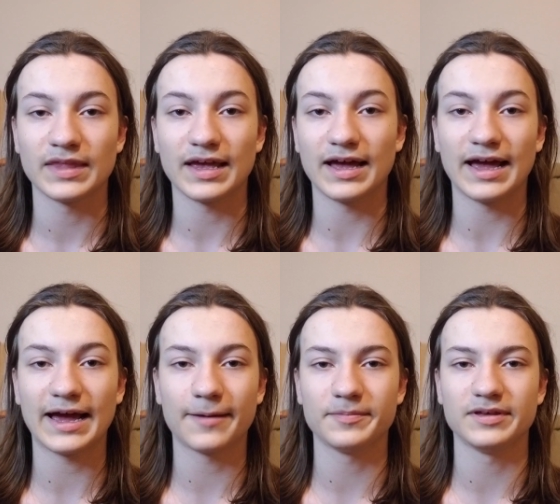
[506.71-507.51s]
a
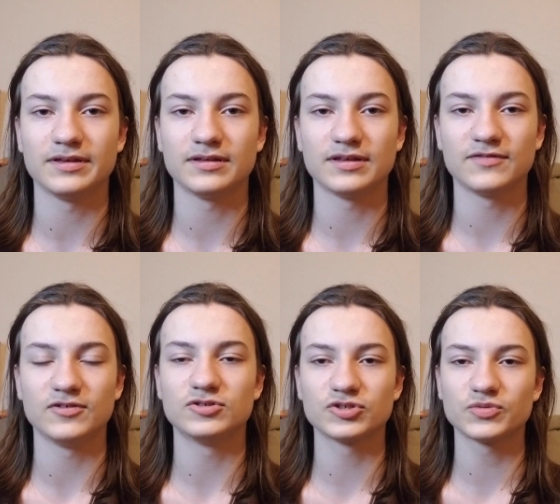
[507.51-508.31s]
happy if
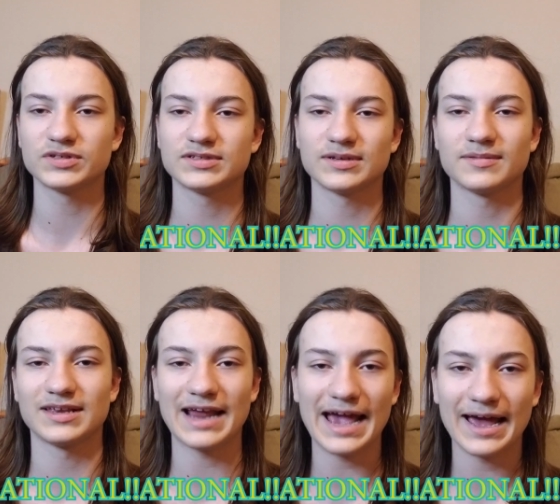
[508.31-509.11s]
you just want
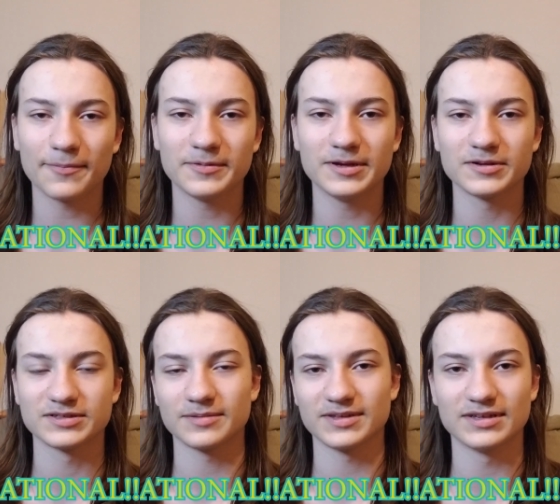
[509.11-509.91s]
something happy or
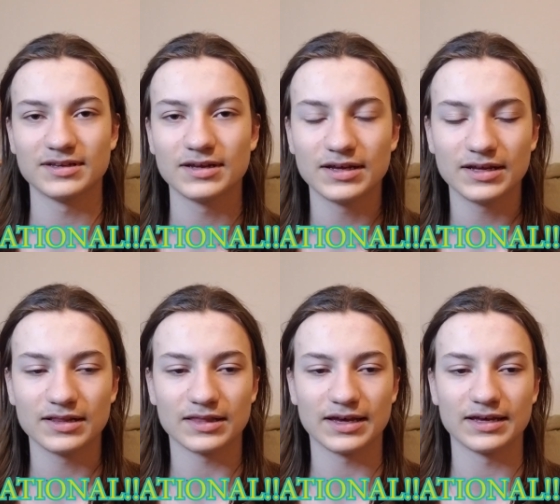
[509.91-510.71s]
something
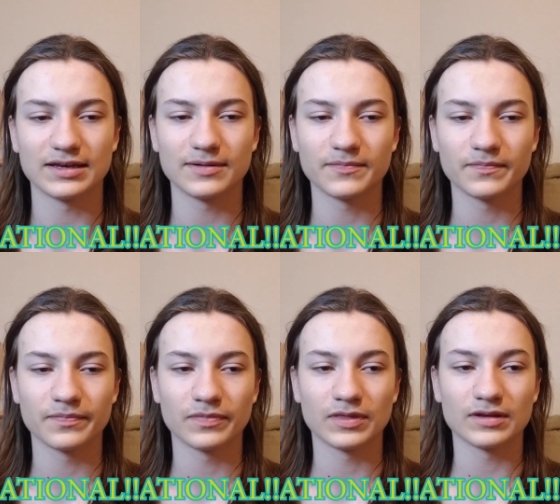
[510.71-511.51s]
like
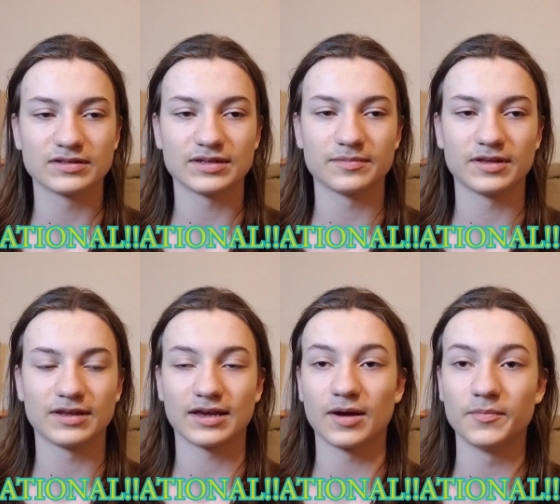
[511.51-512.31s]
something
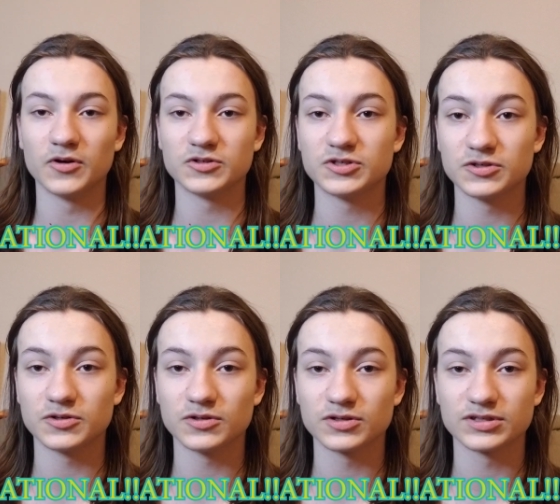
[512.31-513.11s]
like
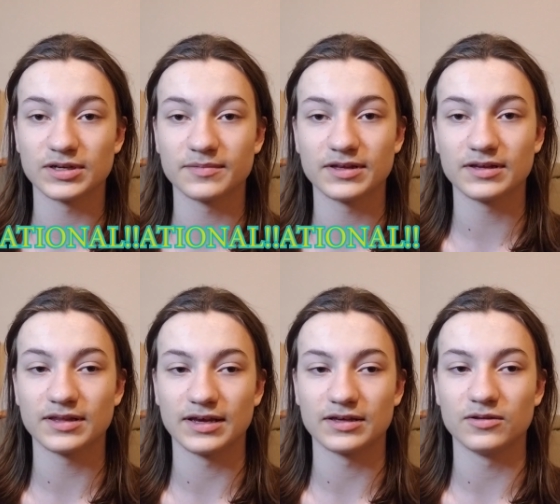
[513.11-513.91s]
emotional or something
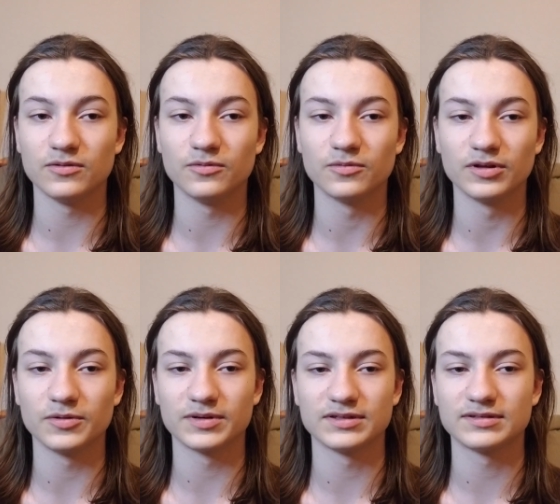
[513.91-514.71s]
like you really
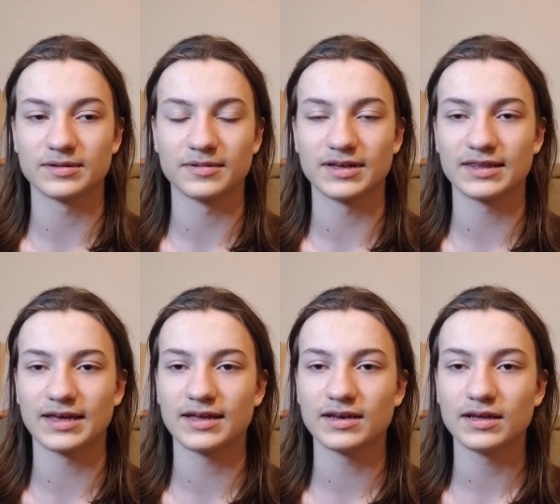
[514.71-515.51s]
want something like
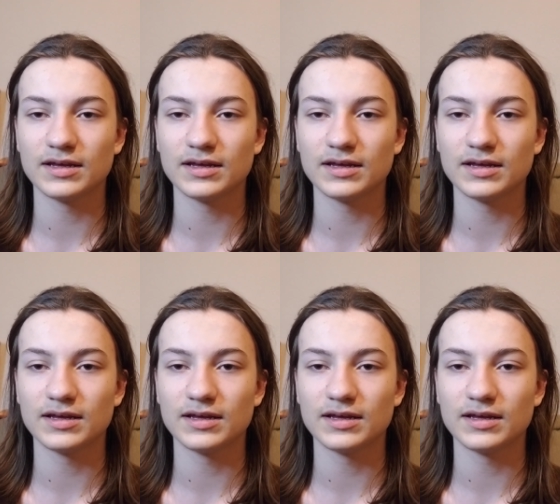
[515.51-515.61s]
that